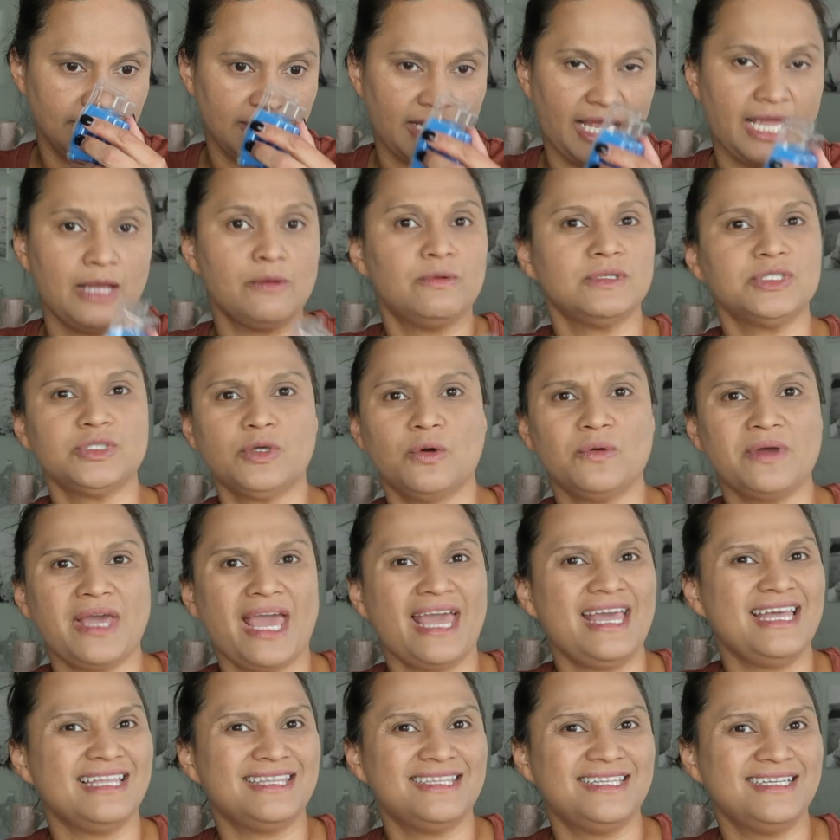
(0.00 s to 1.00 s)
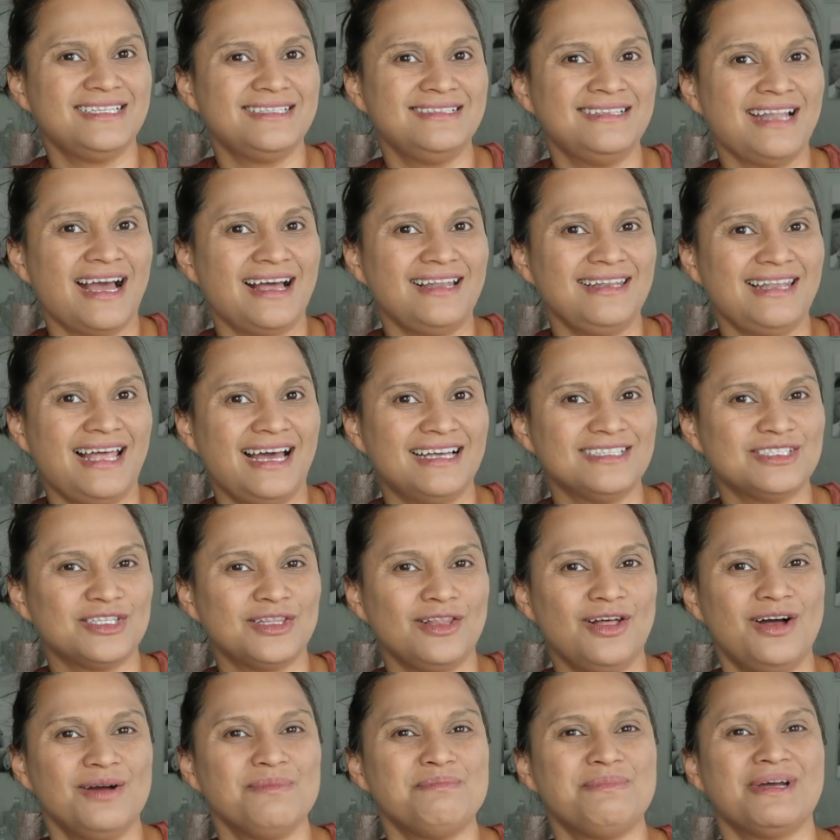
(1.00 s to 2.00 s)
It was okay. It did not last
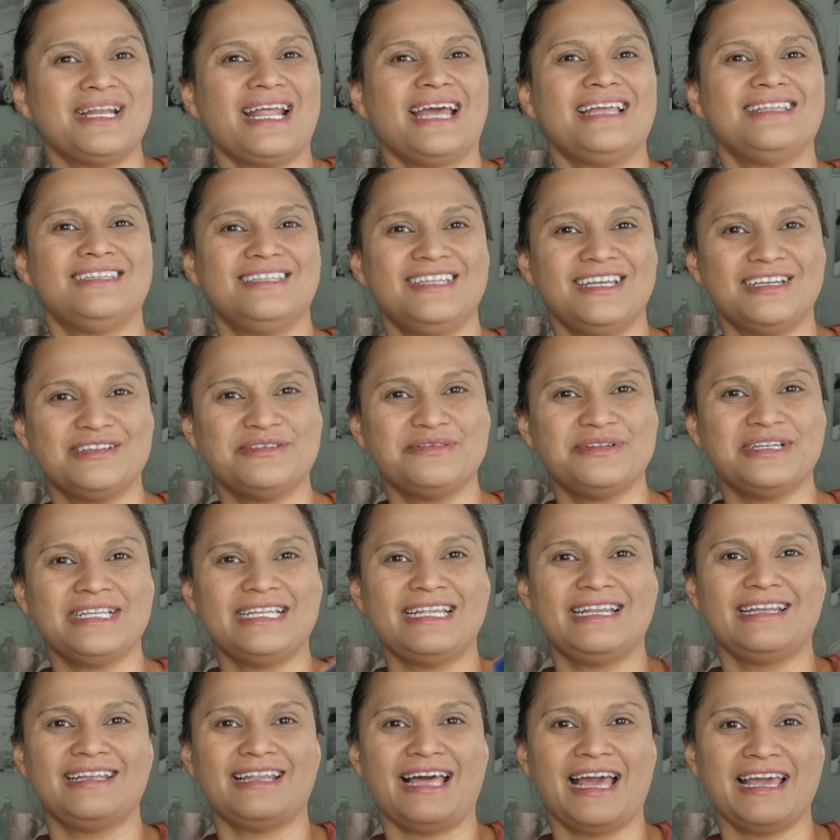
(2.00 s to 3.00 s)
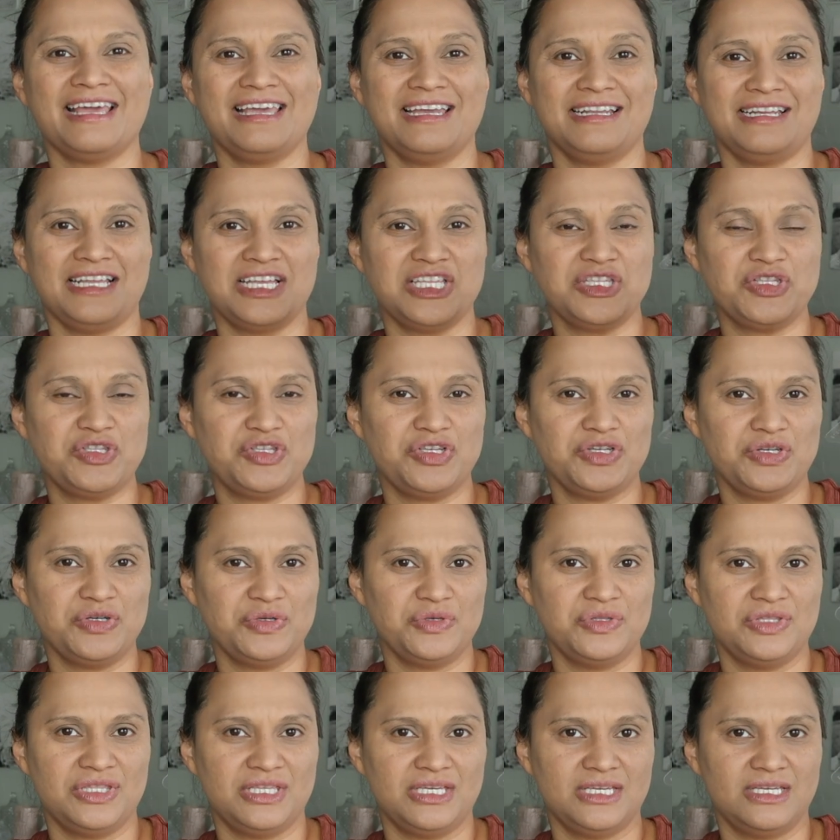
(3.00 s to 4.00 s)
long, but I did really like it
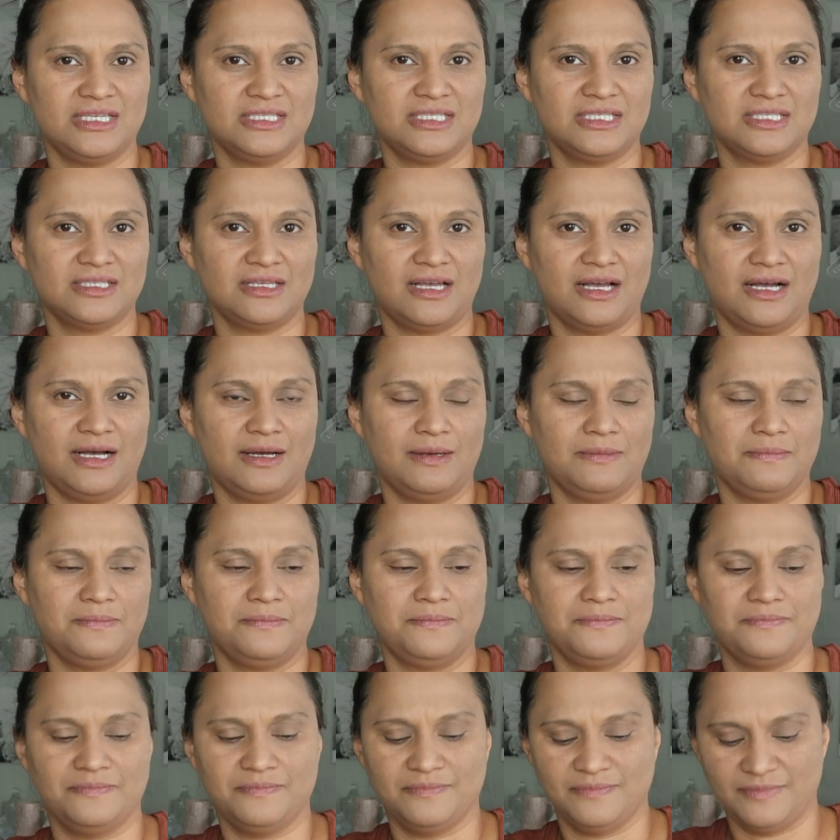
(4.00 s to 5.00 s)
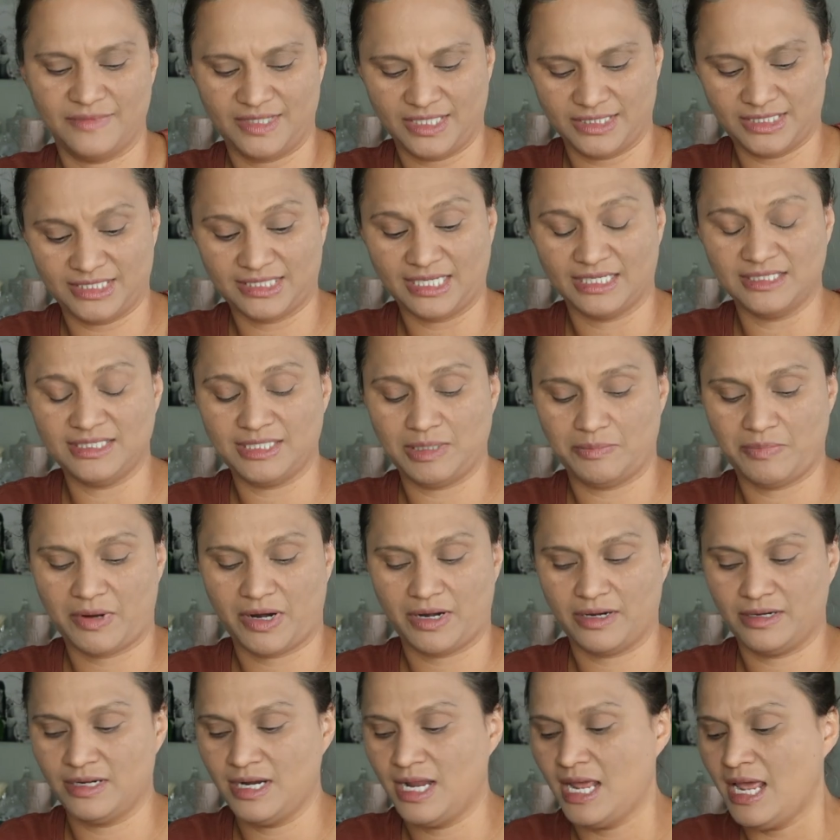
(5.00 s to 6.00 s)
into this um this Scentsy
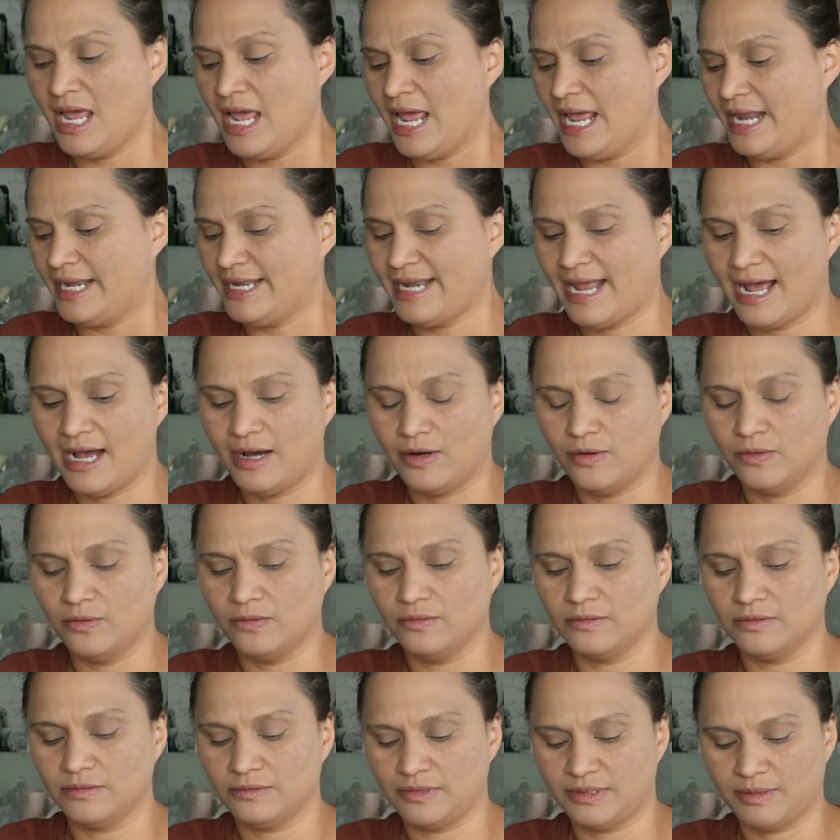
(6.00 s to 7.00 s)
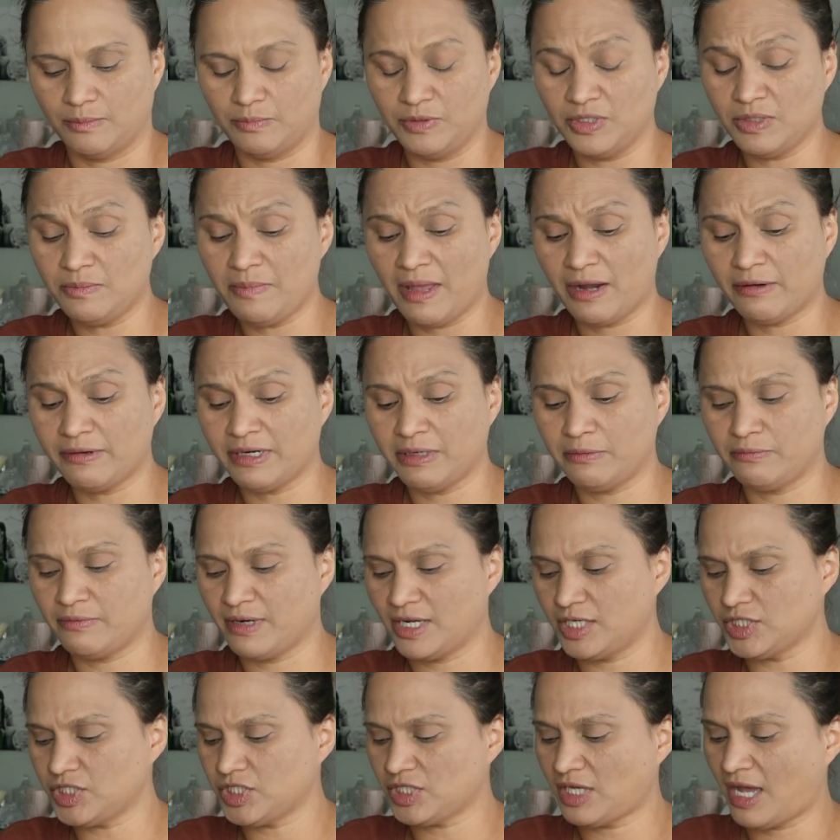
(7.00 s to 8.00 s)
bar. Now, the Blueberry
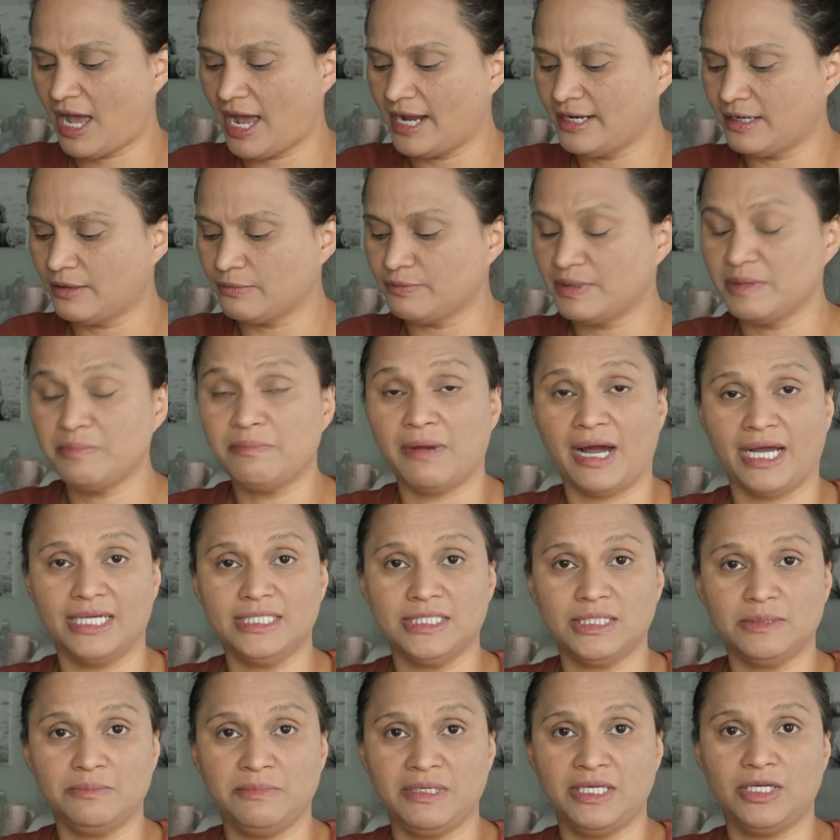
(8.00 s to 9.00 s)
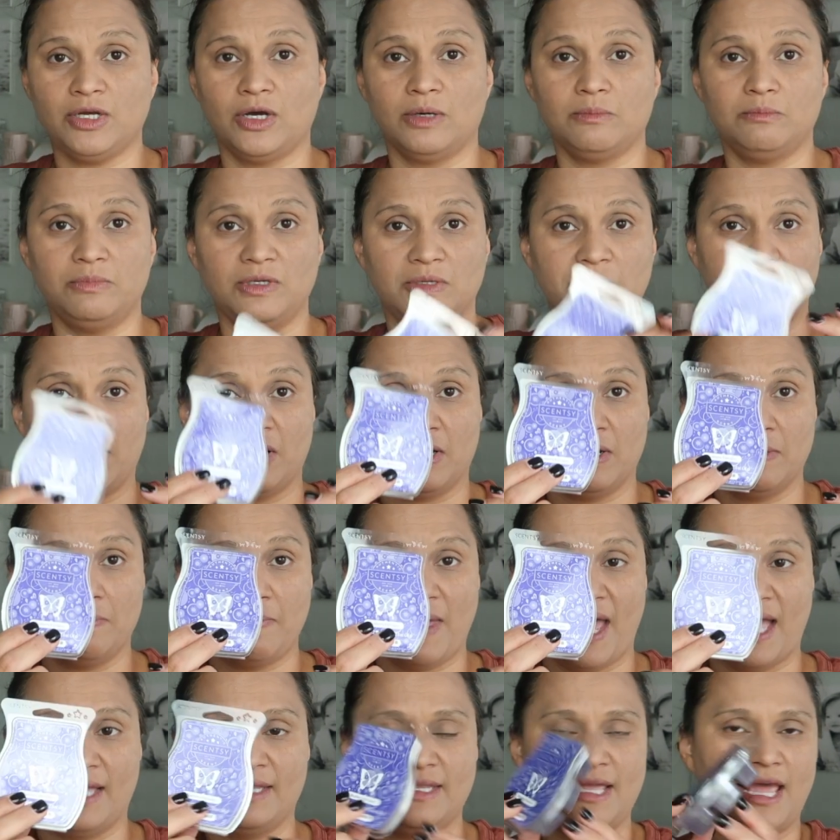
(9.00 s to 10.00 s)
Rush kind of reminds me of Blueberry
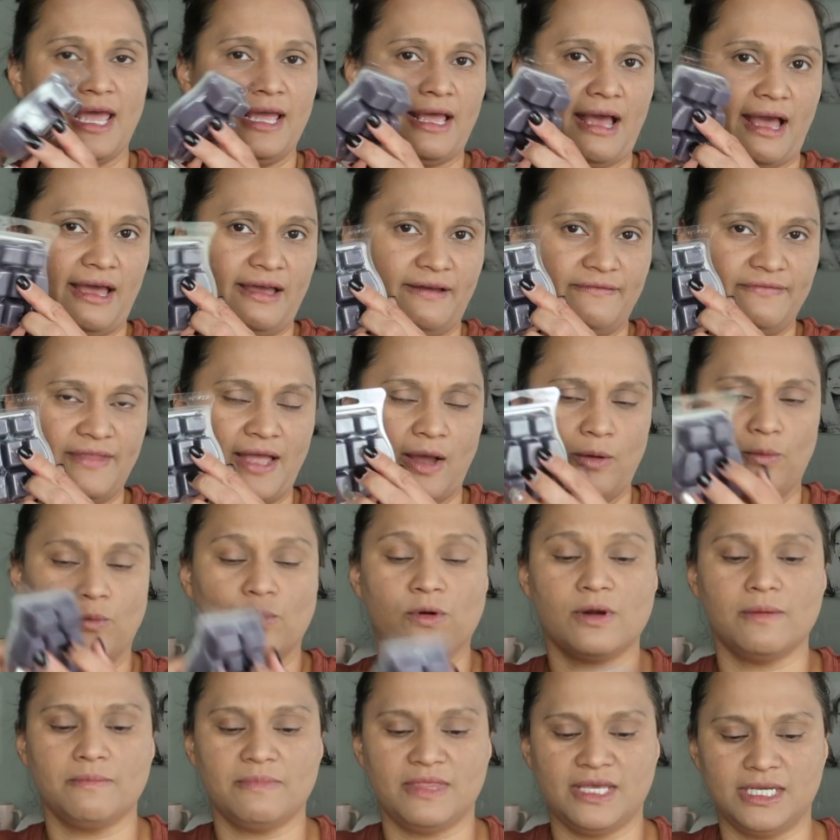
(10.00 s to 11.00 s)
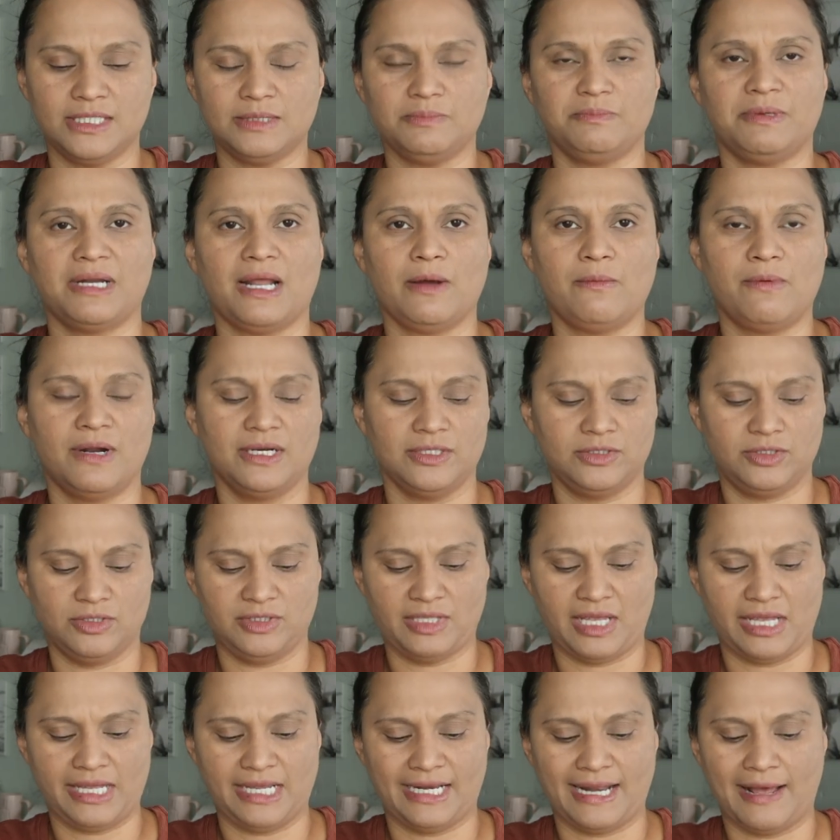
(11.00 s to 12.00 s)
Pancake. I have not warmed this, but I wanted to
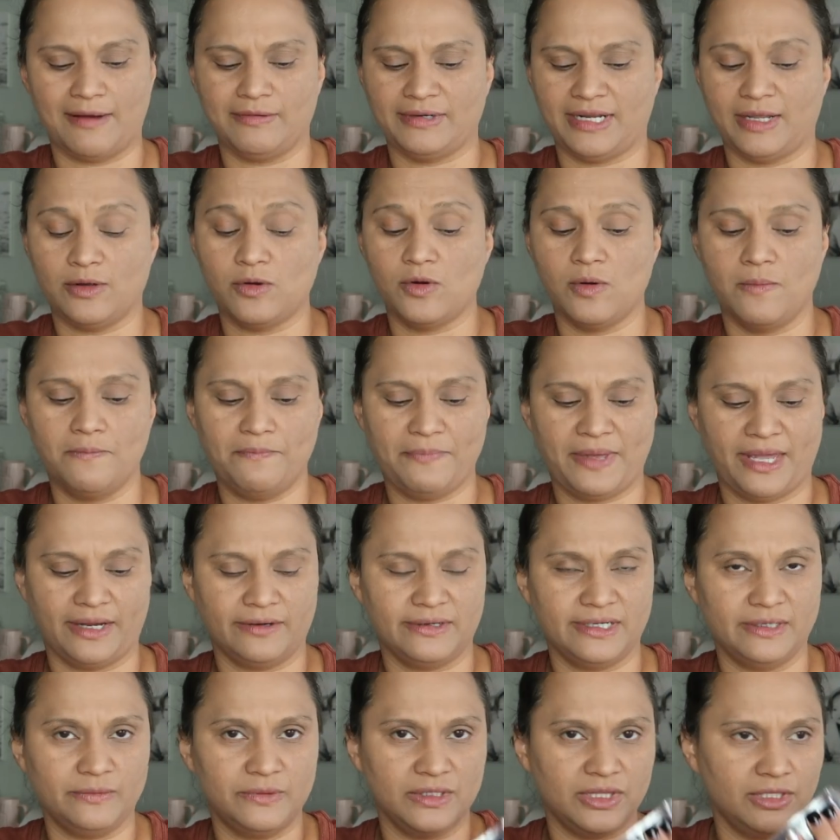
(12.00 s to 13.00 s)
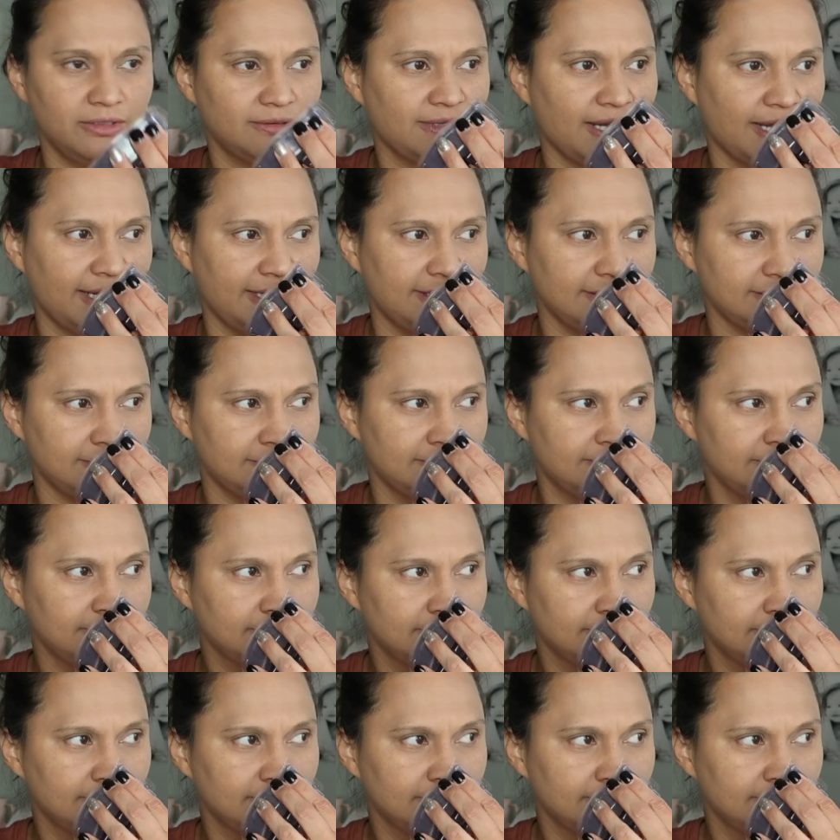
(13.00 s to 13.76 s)
take it out and compare it with you guys.